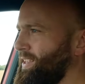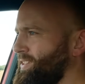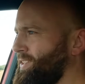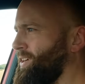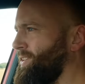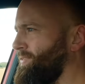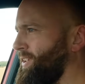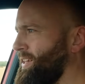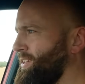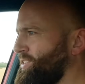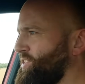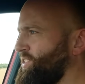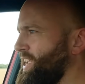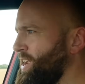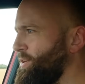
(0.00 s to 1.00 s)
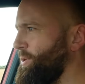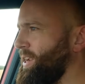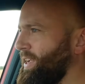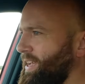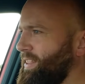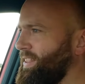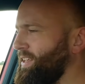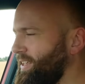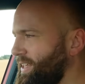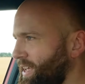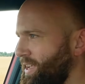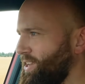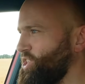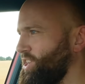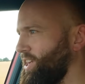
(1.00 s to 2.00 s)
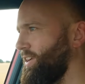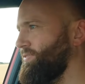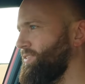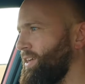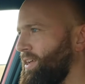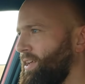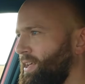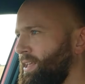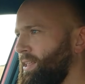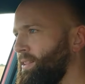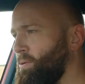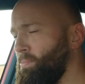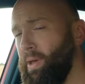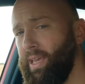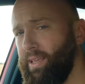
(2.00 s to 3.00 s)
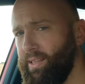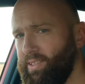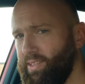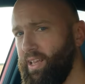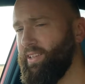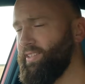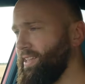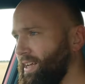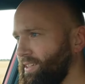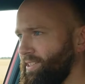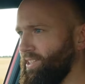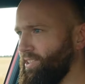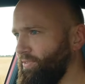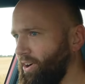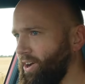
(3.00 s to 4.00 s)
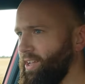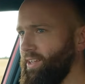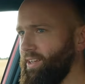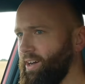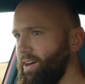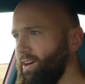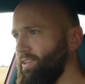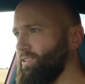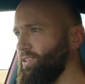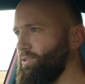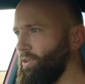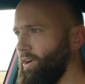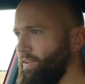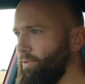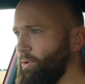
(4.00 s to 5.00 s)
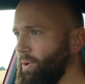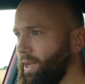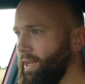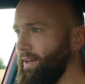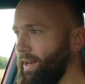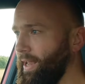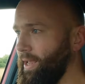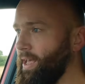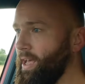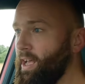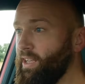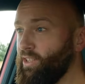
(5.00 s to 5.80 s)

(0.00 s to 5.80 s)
it's kind of like the steering and the gear shift that make this a satisfying car to drive quickly.